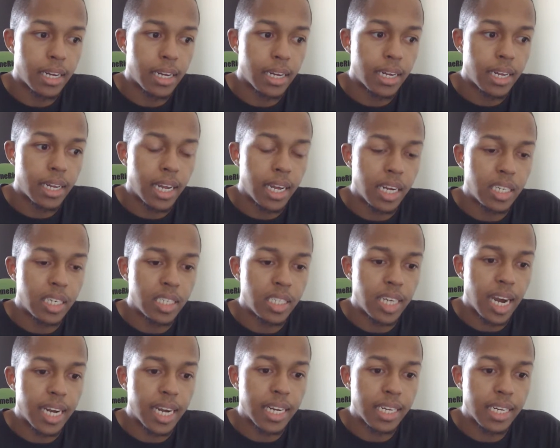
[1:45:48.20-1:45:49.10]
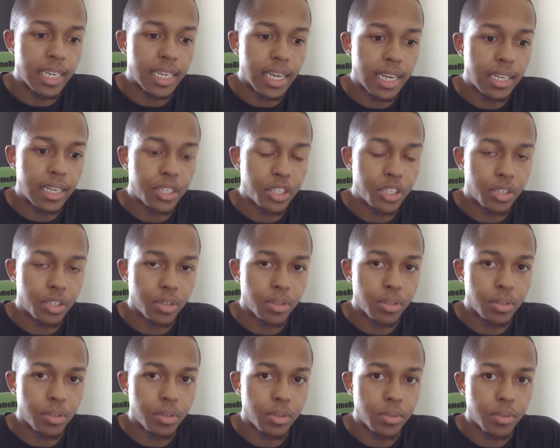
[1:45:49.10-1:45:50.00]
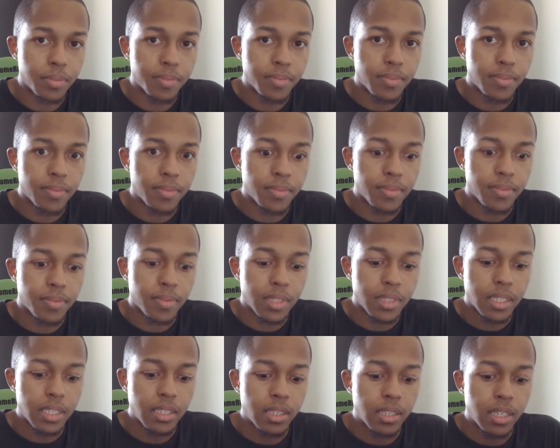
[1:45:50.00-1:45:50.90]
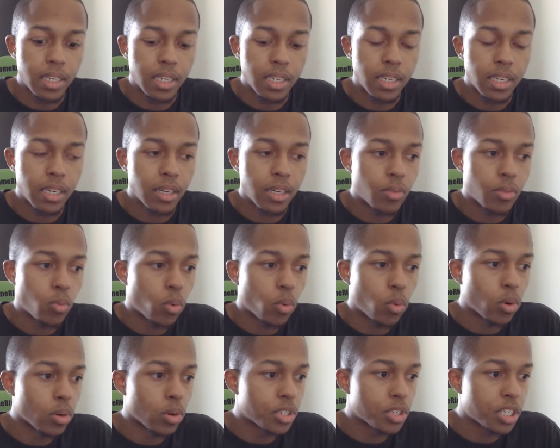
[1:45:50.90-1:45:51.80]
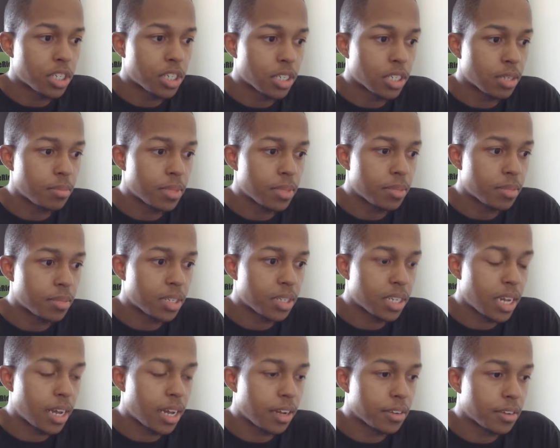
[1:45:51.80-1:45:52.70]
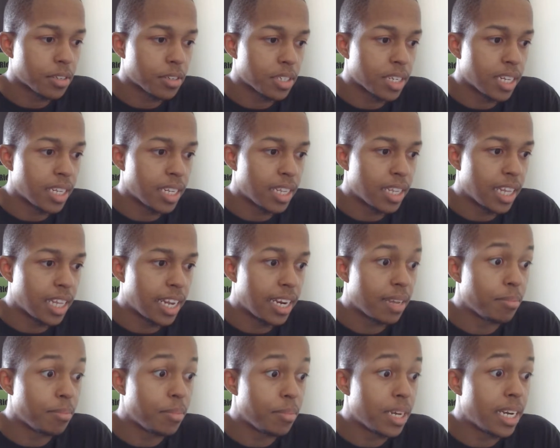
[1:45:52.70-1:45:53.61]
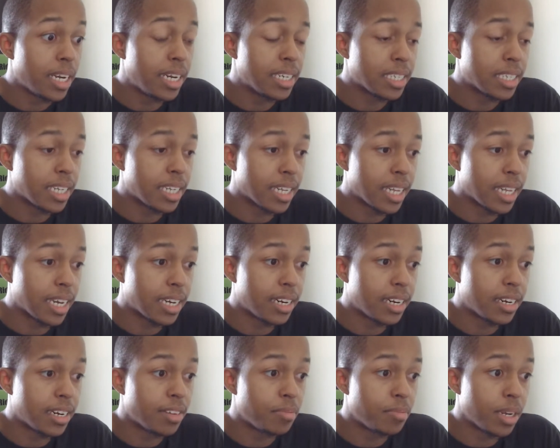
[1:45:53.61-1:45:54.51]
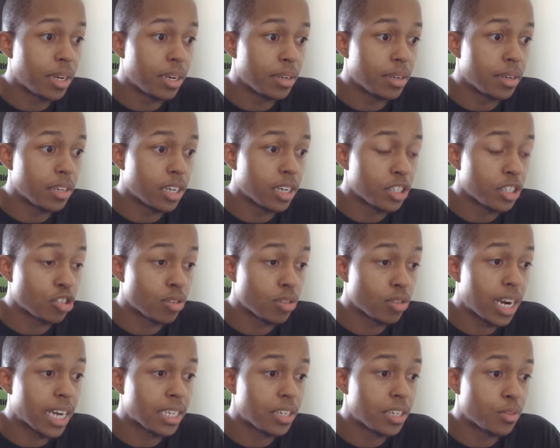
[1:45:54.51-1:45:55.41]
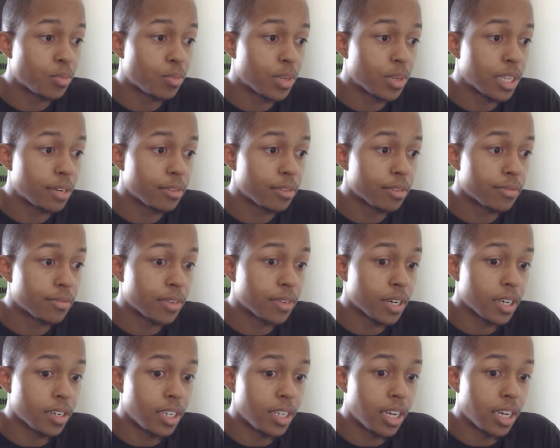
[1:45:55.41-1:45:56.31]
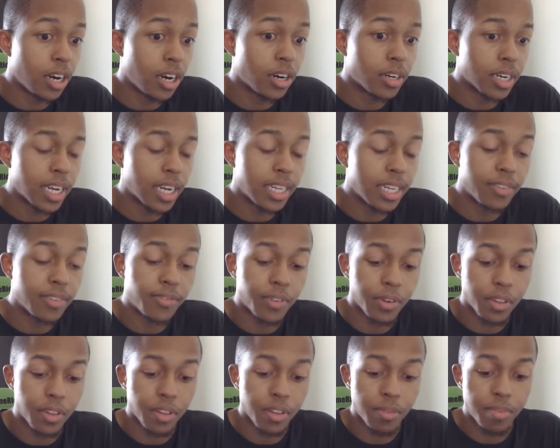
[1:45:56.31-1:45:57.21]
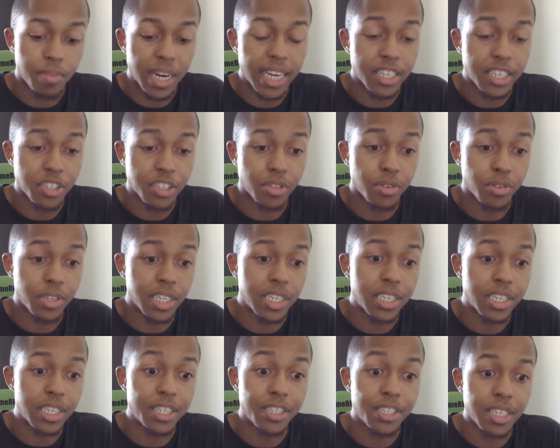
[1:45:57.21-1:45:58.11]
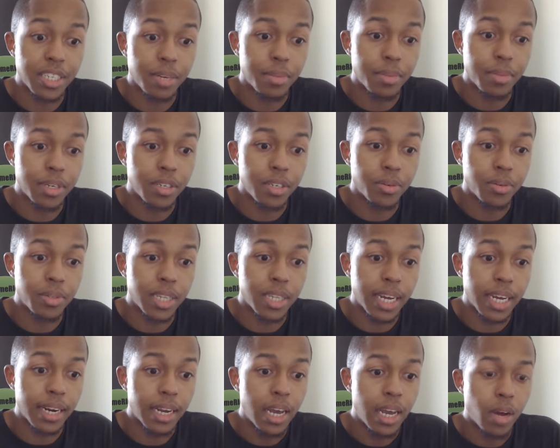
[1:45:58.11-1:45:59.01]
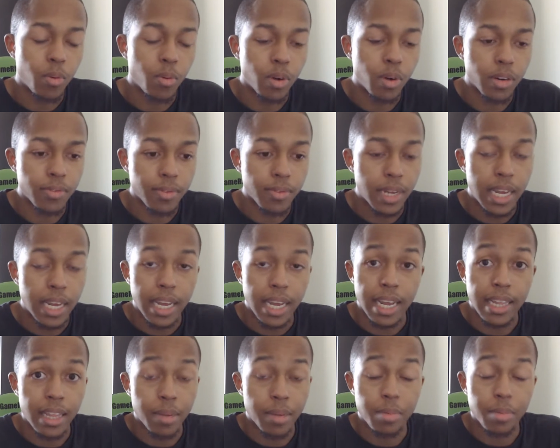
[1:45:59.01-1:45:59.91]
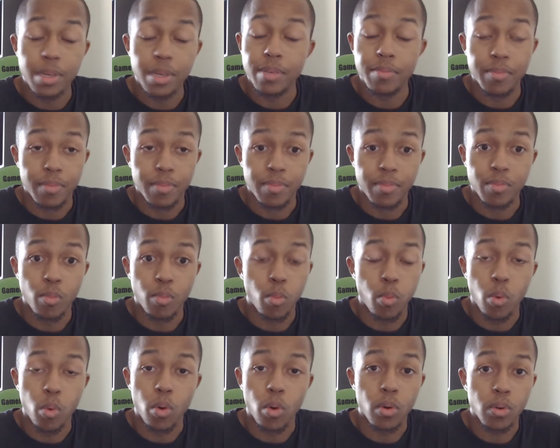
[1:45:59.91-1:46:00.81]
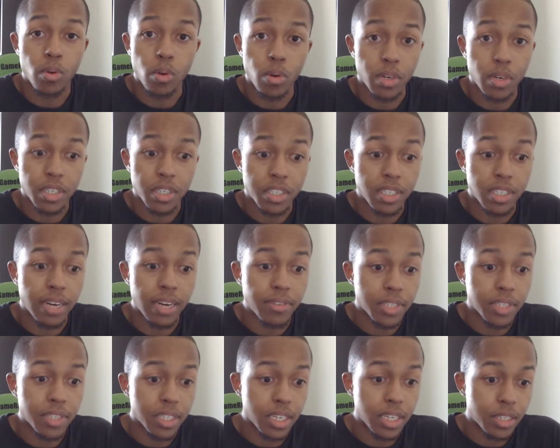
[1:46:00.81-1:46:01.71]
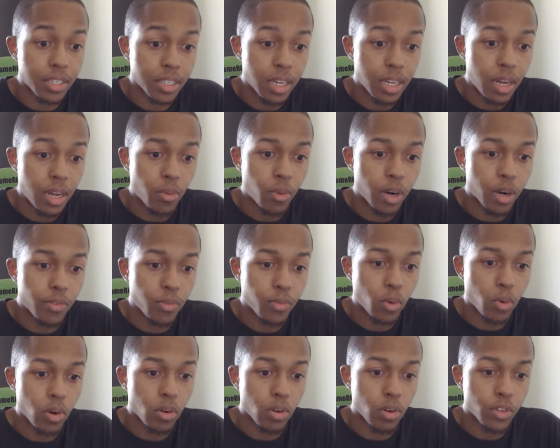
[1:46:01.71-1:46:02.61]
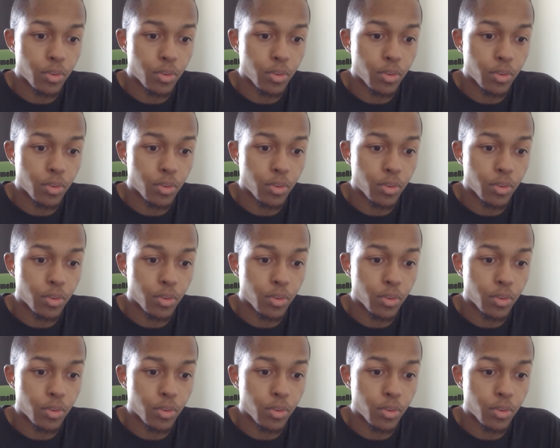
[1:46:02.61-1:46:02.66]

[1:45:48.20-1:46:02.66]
indicted into the warlord system themselves, then it means that they could have been contracted when they were very young, and for the past 30 years they've been doing that. And they've been warlords ever since. What if warlords were